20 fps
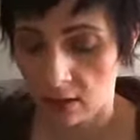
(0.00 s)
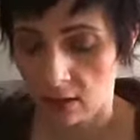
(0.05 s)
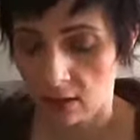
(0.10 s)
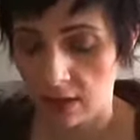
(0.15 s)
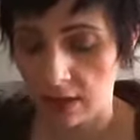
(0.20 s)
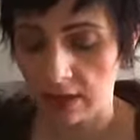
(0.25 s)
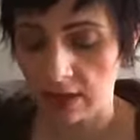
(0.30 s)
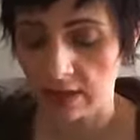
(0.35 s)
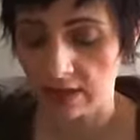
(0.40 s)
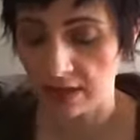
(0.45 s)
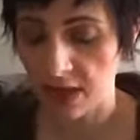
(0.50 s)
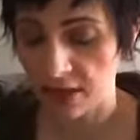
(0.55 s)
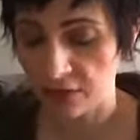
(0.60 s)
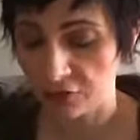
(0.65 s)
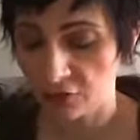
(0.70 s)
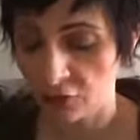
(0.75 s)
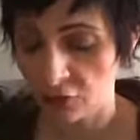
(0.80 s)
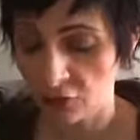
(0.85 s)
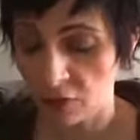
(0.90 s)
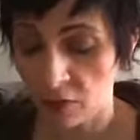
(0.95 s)
It is
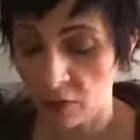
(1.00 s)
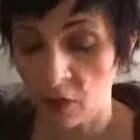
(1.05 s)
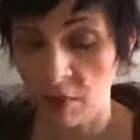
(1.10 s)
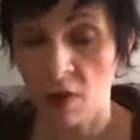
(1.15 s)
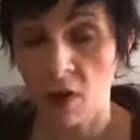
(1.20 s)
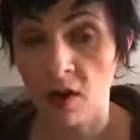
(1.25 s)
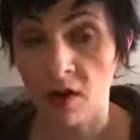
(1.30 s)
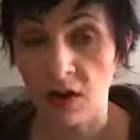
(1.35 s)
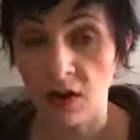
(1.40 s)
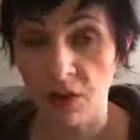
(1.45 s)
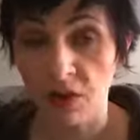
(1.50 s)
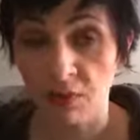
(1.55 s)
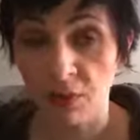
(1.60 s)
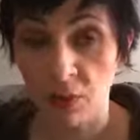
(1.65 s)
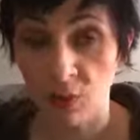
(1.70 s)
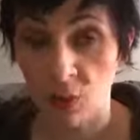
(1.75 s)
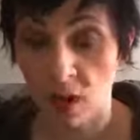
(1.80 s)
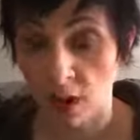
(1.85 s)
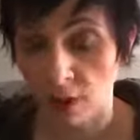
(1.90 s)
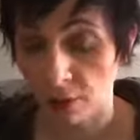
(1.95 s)
natural for my body to be
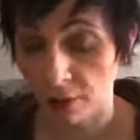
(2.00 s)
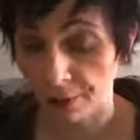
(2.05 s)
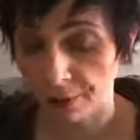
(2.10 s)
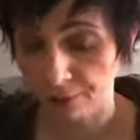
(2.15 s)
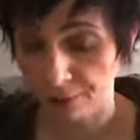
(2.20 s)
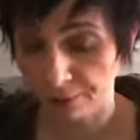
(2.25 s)
well.